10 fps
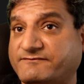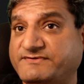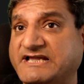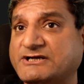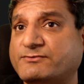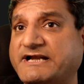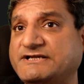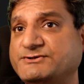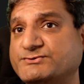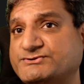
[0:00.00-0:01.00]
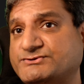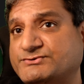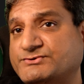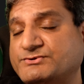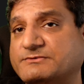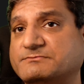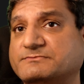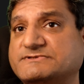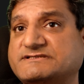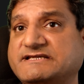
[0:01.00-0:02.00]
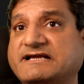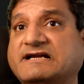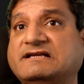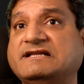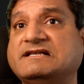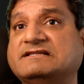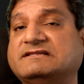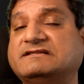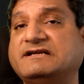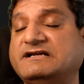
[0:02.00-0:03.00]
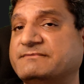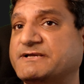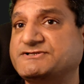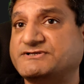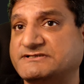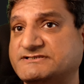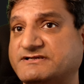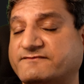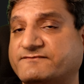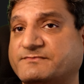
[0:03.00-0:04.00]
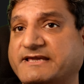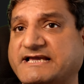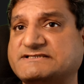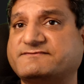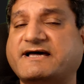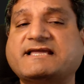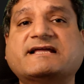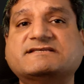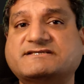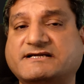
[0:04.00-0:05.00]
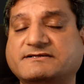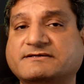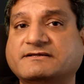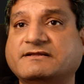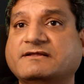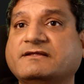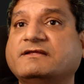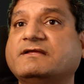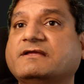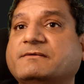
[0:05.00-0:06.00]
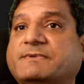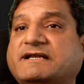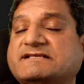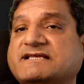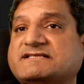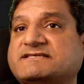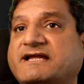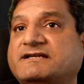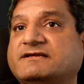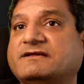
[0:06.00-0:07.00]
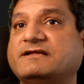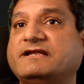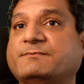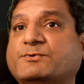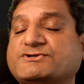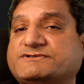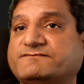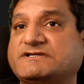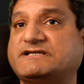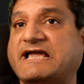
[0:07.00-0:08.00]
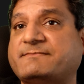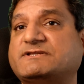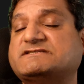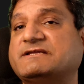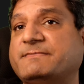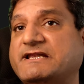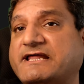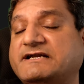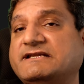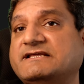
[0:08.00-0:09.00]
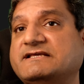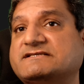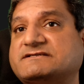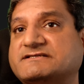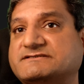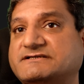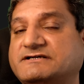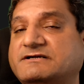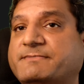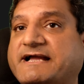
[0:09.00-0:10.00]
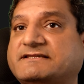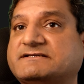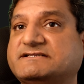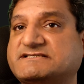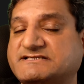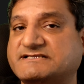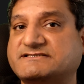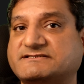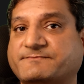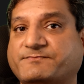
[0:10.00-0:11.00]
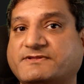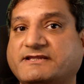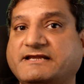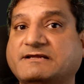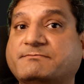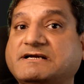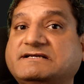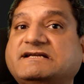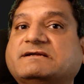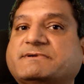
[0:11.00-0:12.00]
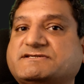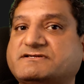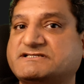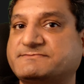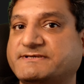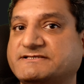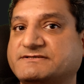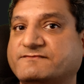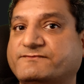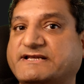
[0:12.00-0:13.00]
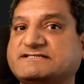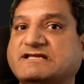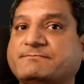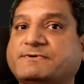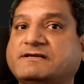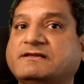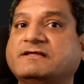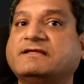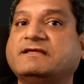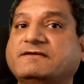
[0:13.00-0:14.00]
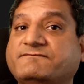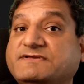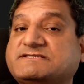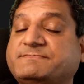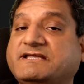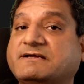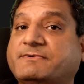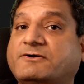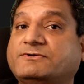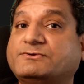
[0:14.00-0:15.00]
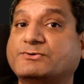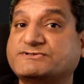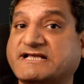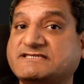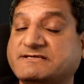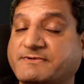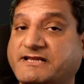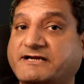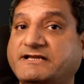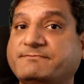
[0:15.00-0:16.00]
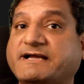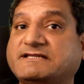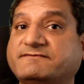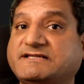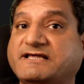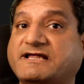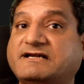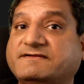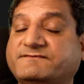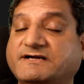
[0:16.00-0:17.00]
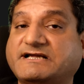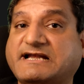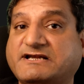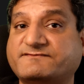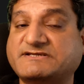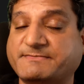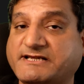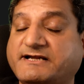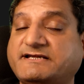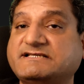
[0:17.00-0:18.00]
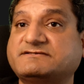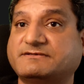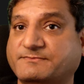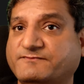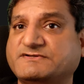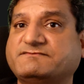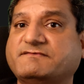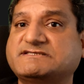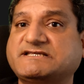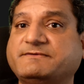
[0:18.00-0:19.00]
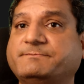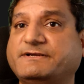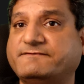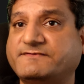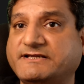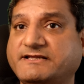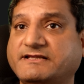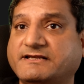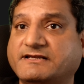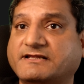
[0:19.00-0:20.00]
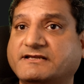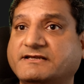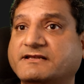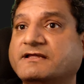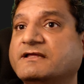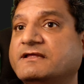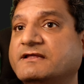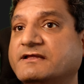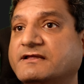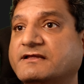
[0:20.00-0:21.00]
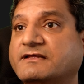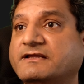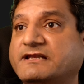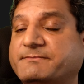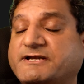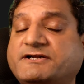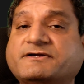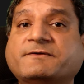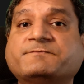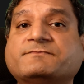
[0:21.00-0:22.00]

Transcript: We are quite used to see until 3-dimension stuff, X, Y, and Z. But as I said, most of the time the similarity is considered by the distance in a multi-dimensional space. For example, if we speak about cosine similarity, by the way, there are different kind of similarities which we will see briefly in a minute.